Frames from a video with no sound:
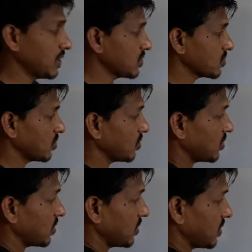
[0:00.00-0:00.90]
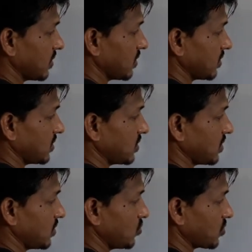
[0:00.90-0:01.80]
so this is the
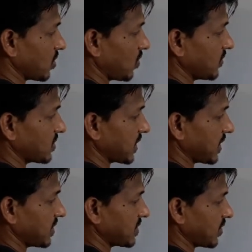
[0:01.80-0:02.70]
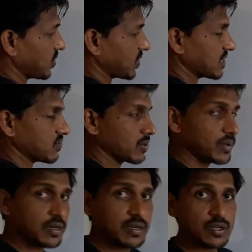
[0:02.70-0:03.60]
neutral of the secondary side of the
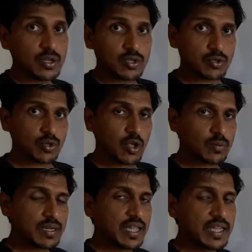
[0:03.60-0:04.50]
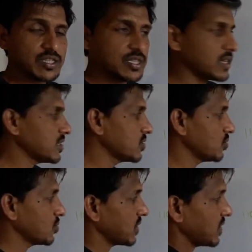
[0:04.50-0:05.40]
transformer. So normally NGR is
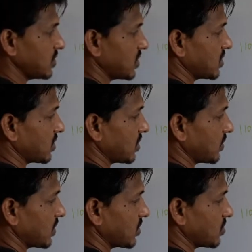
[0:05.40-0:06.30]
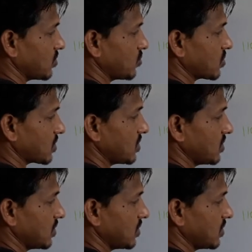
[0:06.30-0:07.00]
used. NGR is nothing but this neutral.